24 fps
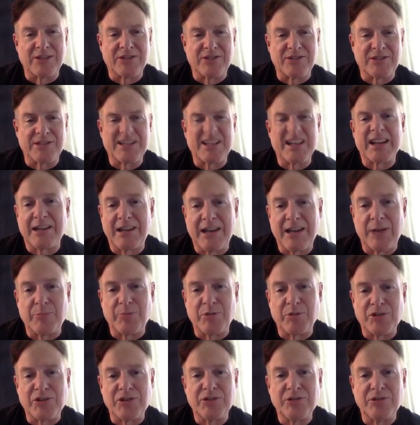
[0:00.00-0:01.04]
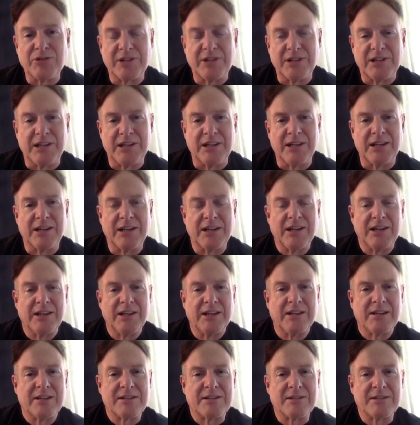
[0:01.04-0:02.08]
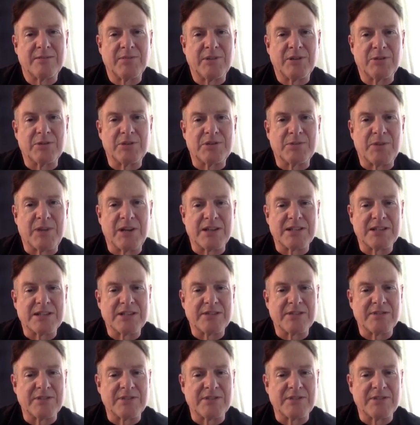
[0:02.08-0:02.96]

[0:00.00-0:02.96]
or a second opportunity to be responsive.